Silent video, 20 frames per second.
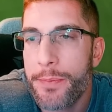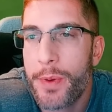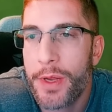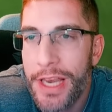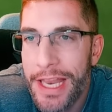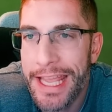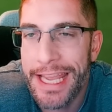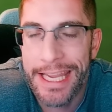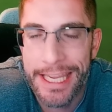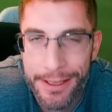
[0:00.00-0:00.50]

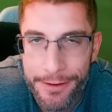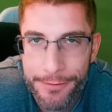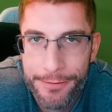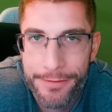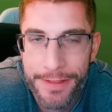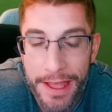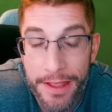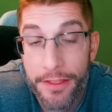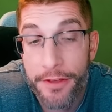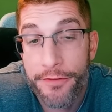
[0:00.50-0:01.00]

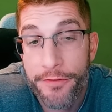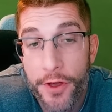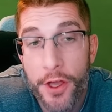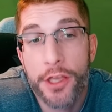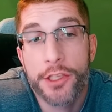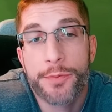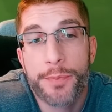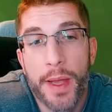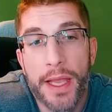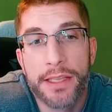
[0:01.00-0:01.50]
believe that the
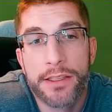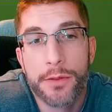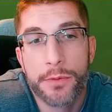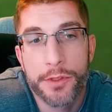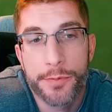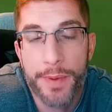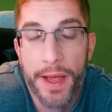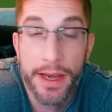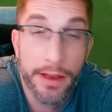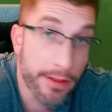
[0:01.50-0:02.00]
first beta
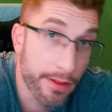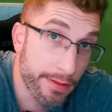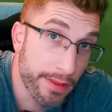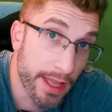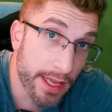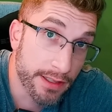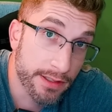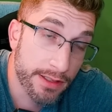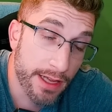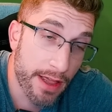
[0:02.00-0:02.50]
was better than
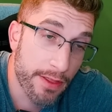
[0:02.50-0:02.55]
this.